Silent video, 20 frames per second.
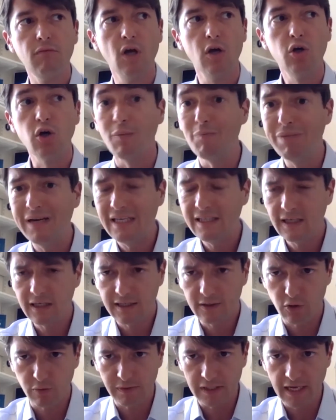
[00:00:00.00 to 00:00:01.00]
completely
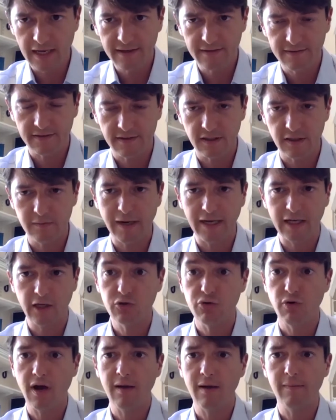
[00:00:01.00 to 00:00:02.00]
dominated by
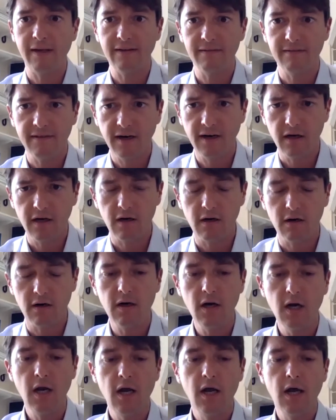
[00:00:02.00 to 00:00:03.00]
crime and terror,
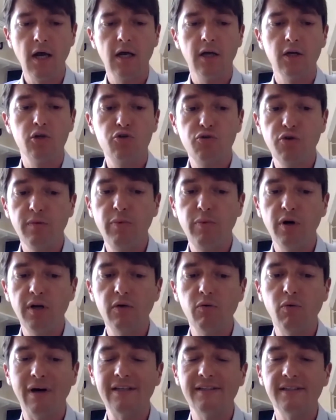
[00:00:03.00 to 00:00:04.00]
Tripoli
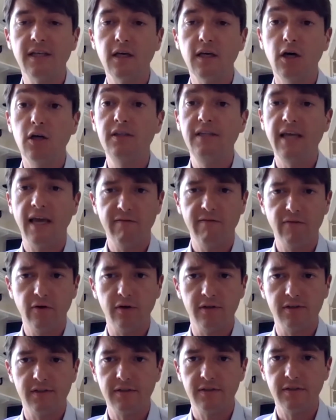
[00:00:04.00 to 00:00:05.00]
was a
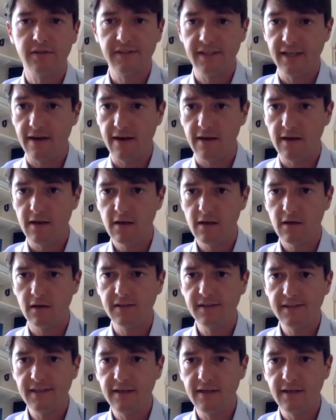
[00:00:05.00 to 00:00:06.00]
diverse city, a
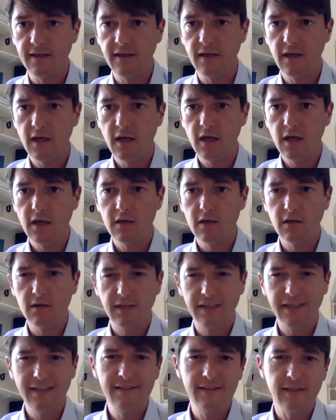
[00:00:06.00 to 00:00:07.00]
city not
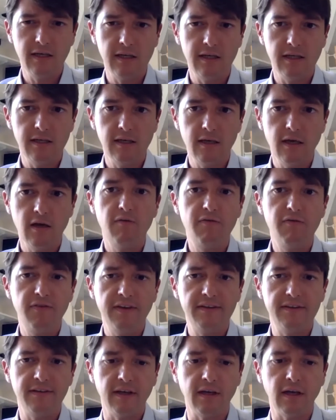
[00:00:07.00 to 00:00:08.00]
easily
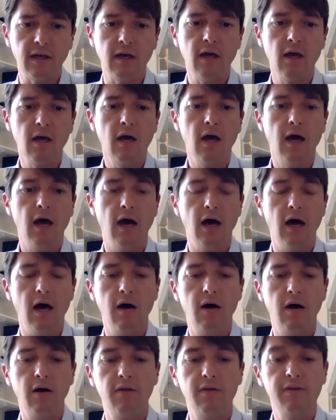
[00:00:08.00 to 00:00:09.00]
fitting
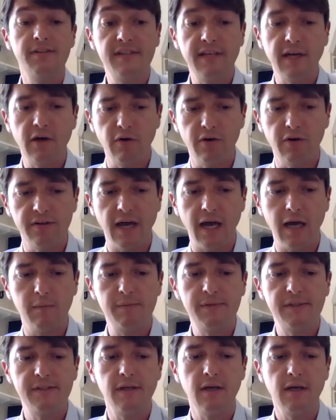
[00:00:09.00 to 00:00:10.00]
uh, the
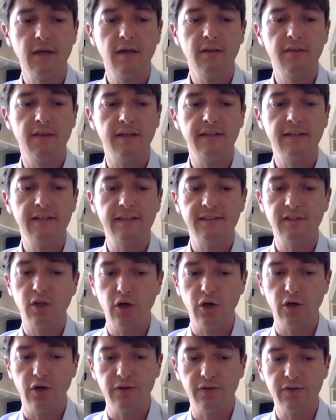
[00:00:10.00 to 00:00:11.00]
stereotypes that it has
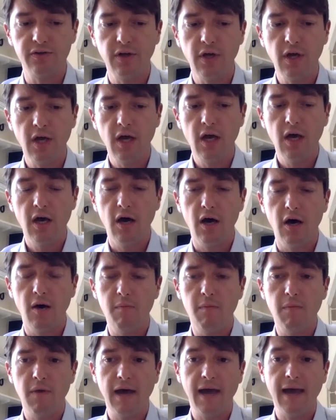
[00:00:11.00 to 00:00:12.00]
earned.
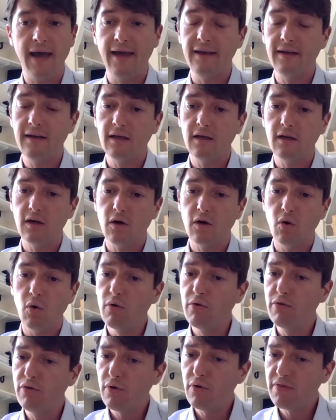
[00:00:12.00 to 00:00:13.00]
Um, and
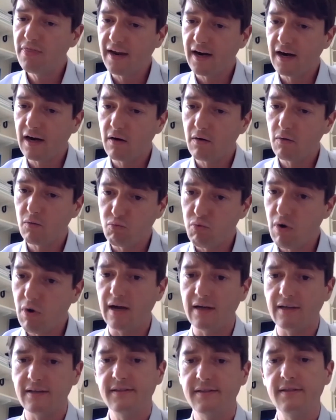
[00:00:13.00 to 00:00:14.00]
although there
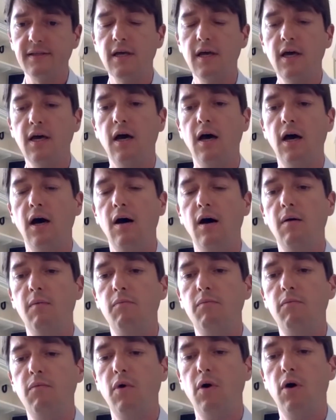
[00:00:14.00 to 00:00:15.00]
was
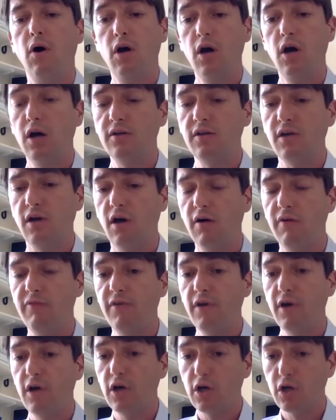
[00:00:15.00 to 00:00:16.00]
um, a lot of
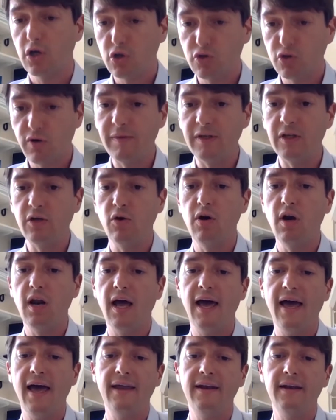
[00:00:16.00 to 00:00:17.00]
criminal
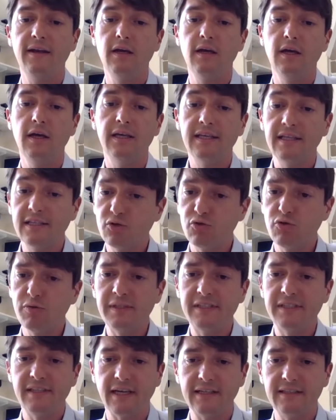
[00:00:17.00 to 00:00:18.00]
and
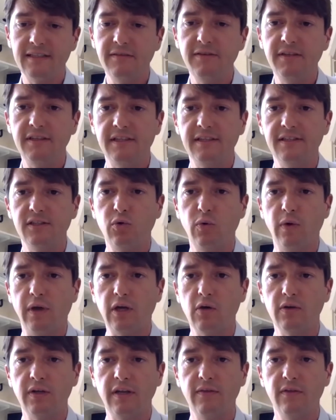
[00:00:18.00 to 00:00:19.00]
extremist activities going
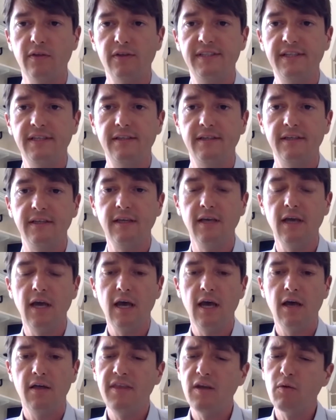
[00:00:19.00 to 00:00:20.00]
on in the city,
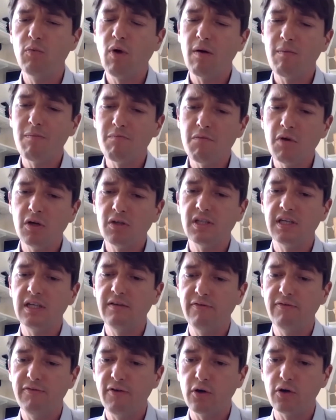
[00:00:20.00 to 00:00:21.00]
they were mostly
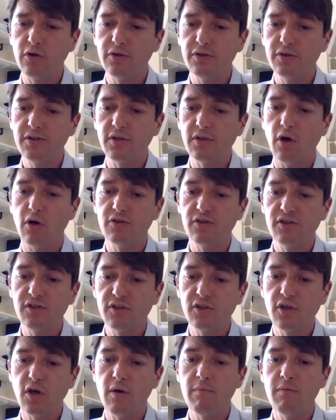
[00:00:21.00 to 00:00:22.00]
focused on
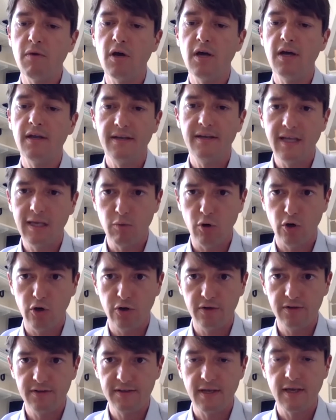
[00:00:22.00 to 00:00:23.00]
some
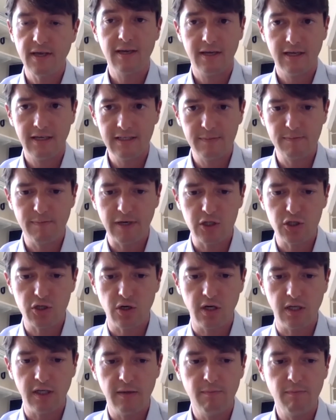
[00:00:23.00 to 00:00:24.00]
neighborhoods,
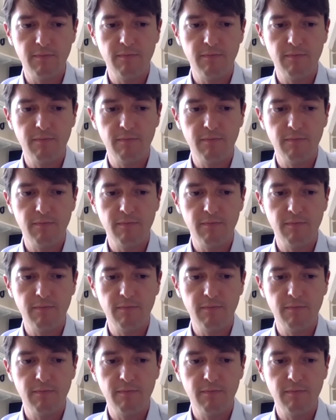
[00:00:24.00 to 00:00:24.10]
especially.